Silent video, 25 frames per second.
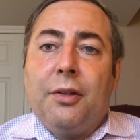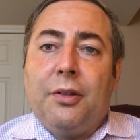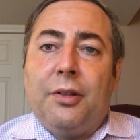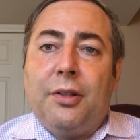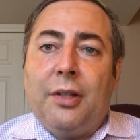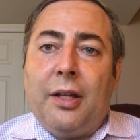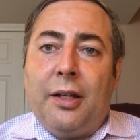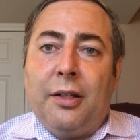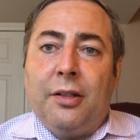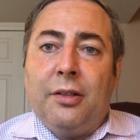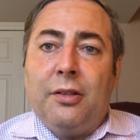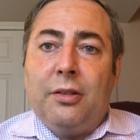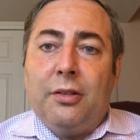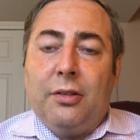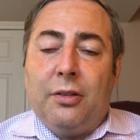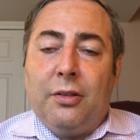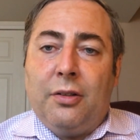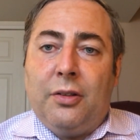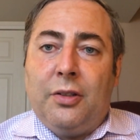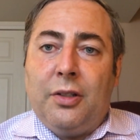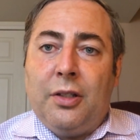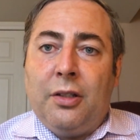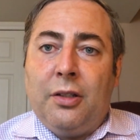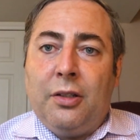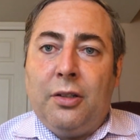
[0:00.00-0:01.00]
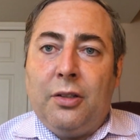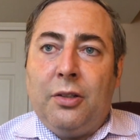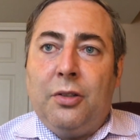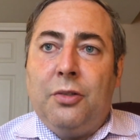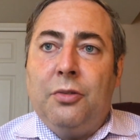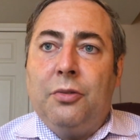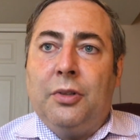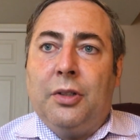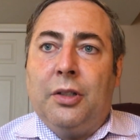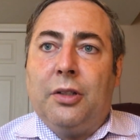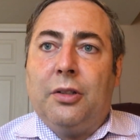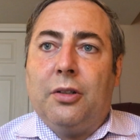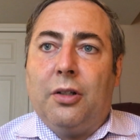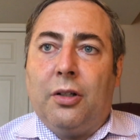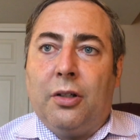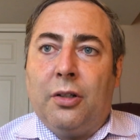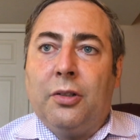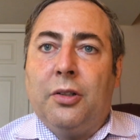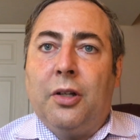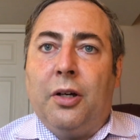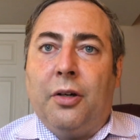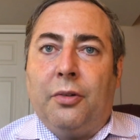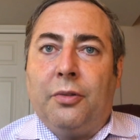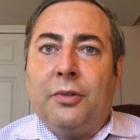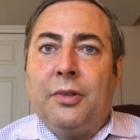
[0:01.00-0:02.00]
than the unit
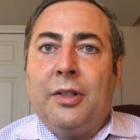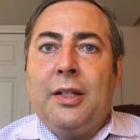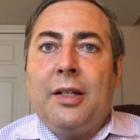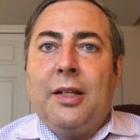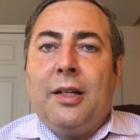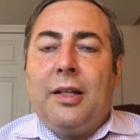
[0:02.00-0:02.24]
alone.